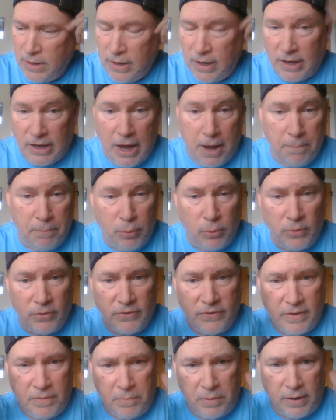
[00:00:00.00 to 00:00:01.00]
And that
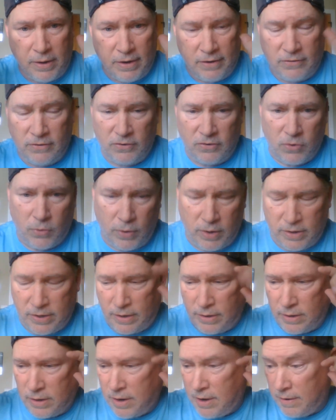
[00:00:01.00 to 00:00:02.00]
pulls them in. It's a
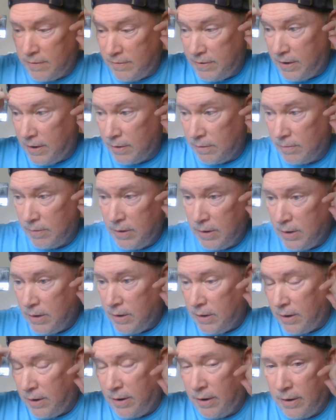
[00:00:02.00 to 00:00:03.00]
storytelling contact
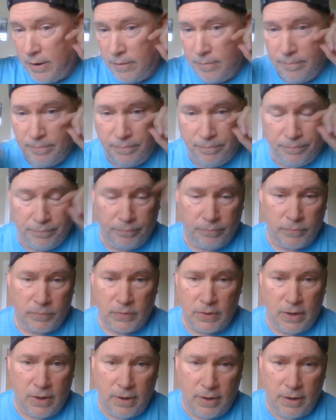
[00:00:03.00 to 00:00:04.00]
uh,
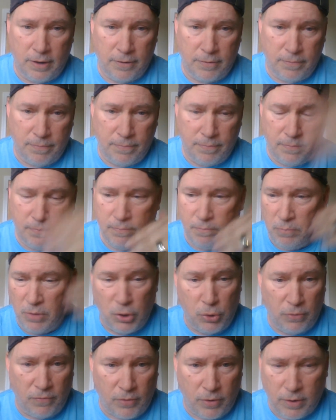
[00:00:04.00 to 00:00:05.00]
uh,
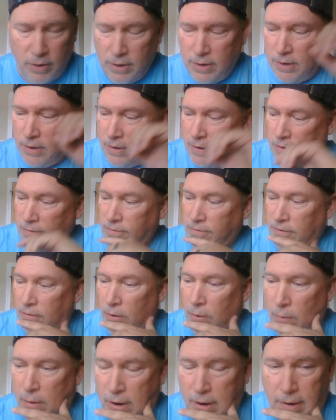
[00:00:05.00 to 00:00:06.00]
maneuver.
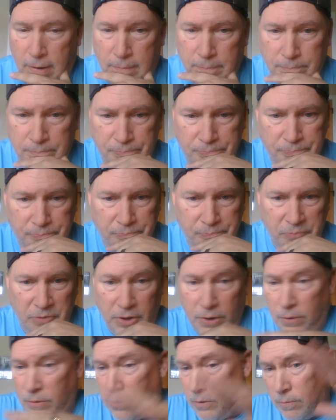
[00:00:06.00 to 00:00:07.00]
So,
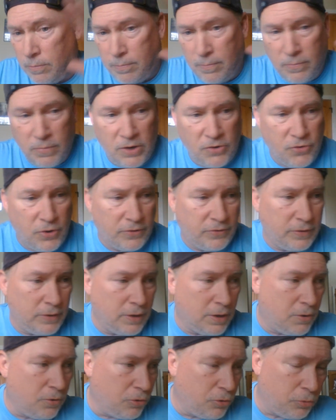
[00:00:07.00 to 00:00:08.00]
you're addressing
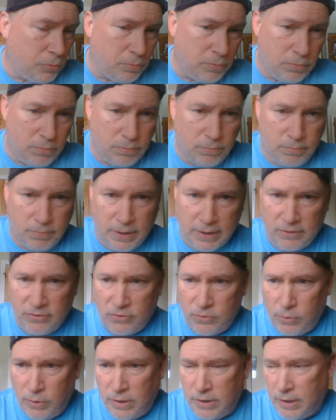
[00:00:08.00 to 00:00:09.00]
the group like a
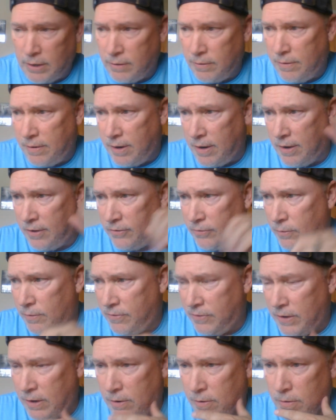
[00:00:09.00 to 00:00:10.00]
storyteller does or a
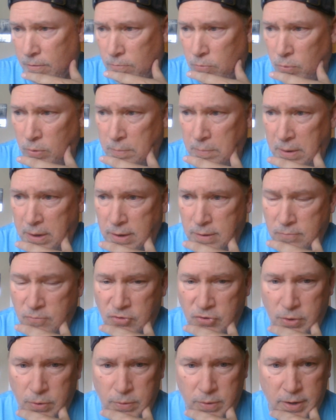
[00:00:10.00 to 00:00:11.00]
theater one-man
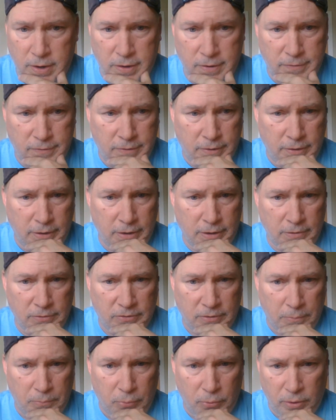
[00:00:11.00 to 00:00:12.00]
show does. And then at
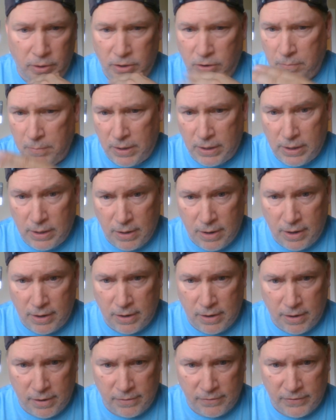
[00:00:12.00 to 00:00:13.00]
some point, you're making eye
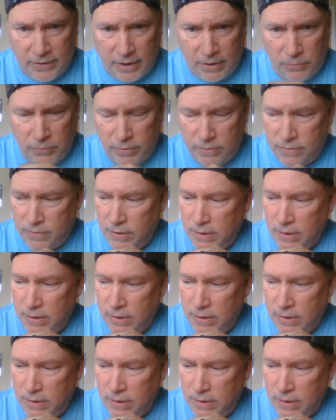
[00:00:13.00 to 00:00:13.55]
contact with